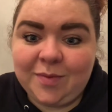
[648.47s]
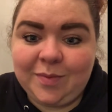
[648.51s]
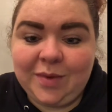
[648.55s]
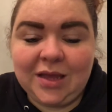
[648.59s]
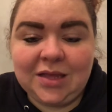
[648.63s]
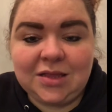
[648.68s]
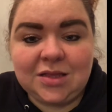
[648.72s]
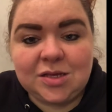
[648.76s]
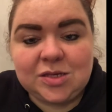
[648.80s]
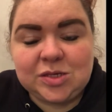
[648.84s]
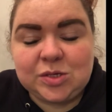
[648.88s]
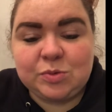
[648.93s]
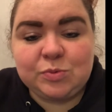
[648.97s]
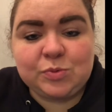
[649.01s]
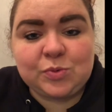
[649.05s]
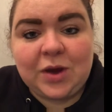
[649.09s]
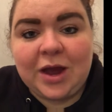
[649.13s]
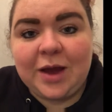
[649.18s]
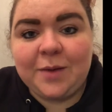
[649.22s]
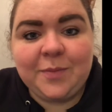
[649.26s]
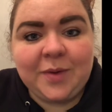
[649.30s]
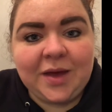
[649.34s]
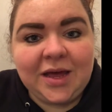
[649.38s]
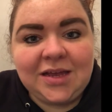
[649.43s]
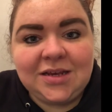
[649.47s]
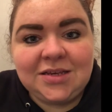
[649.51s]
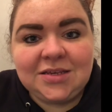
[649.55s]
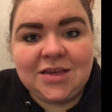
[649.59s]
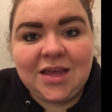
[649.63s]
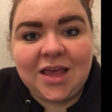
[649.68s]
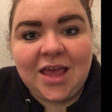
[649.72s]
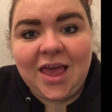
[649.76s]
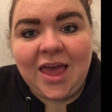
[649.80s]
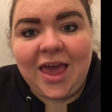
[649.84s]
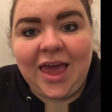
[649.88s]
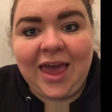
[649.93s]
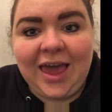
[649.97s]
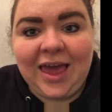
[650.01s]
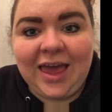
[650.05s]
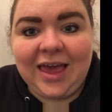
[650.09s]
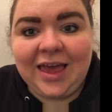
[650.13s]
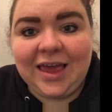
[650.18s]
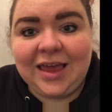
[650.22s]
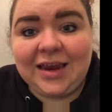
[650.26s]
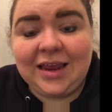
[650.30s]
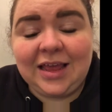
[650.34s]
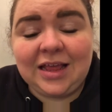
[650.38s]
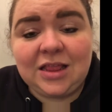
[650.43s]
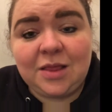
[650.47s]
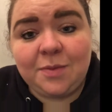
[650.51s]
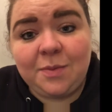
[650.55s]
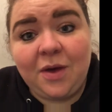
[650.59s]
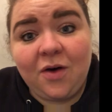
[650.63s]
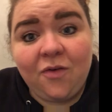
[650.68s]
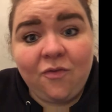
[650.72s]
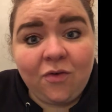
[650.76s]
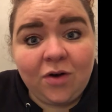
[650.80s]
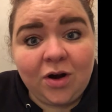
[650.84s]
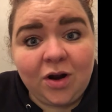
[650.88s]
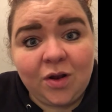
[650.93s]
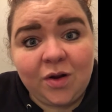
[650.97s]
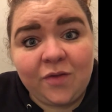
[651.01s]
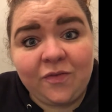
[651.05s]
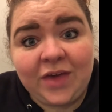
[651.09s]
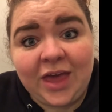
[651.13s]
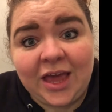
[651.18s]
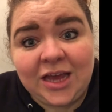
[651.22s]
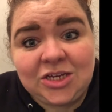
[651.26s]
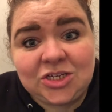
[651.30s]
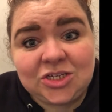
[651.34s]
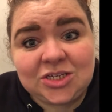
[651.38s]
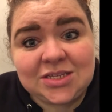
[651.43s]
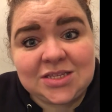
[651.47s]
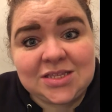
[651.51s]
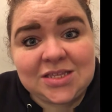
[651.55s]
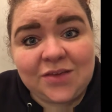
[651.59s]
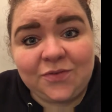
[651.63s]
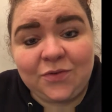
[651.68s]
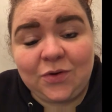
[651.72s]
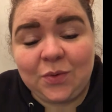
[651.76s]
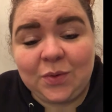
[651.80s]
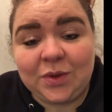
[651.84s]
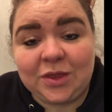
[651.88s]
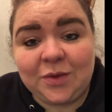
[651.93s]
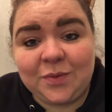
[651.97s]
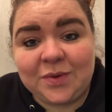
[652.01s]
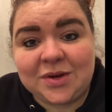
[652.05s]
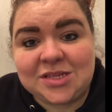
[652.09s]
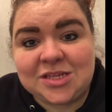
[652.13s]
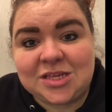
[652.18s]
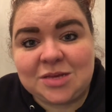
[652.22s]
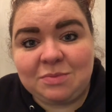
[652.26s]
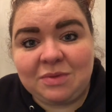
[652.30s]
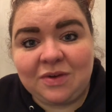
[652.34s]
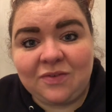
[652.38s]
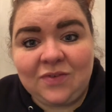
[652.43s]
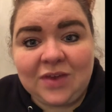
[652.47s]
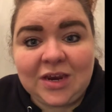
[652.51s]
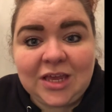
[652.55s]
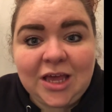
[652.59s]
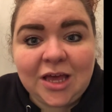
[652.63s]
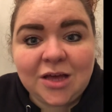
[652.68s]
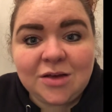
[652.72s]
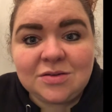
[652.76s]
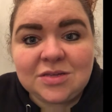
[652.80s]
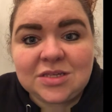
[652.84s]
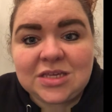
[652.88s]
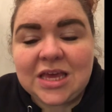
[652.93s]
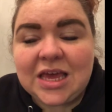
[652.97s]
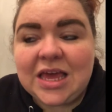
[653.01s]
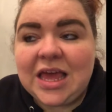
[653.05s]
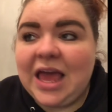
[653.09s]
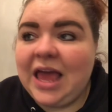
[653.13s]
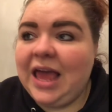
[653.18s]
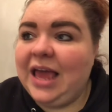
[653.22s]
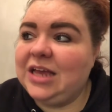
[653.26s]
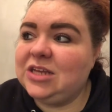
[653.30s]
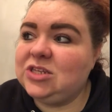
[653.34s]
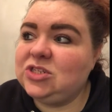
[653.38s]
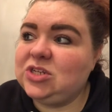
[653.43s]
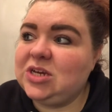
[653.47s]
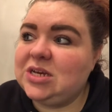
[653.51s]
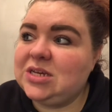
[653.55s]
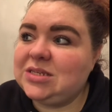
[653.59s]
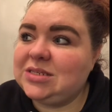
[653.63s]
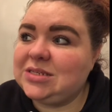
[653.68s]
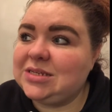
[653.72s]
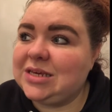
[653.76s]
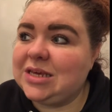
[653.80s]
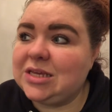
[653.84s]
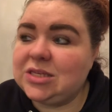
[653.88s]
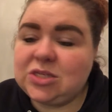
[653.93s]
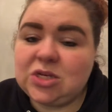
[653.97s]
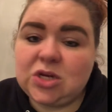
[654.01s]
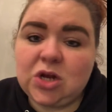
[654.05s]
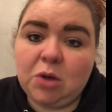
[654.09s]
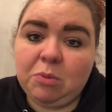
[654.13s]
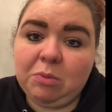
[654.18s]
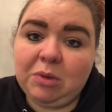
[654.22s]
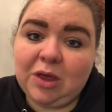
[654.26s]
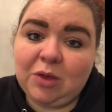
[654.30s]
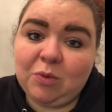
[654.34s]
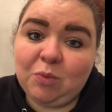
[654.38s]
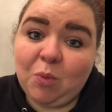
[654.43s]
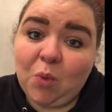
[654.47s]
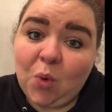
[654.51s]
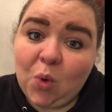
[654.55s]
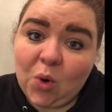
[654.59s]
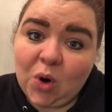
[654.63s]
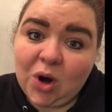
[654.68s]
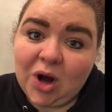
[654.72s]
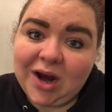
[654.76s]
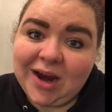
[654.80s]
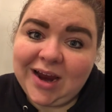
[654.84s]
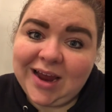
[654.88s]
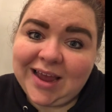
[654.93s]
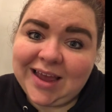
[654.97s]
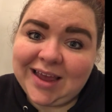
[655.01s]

hit the subscribe button and hit the bell for notifications if you really want to see my videos and just get to know me more.